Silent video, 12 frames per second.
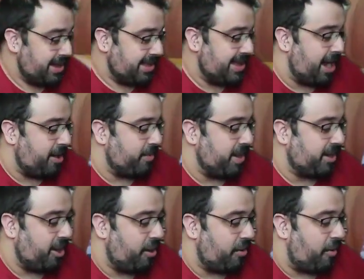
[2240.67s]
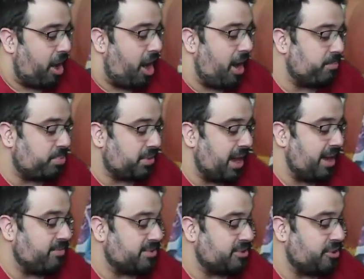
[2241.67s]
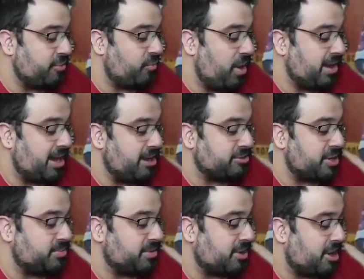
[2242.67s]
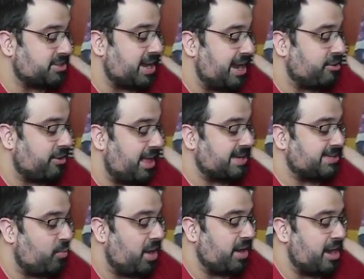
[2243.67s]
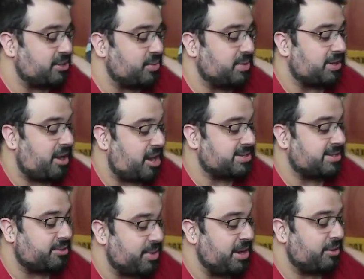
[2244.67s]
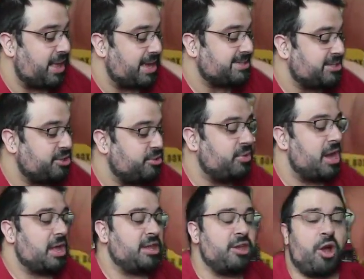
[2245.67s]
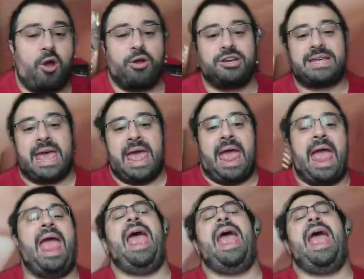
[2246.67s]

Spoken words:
There we go. On play, return 1 character up to a cost of 8 or less, and 1 character with a cost of 3 or less to the owner's hand.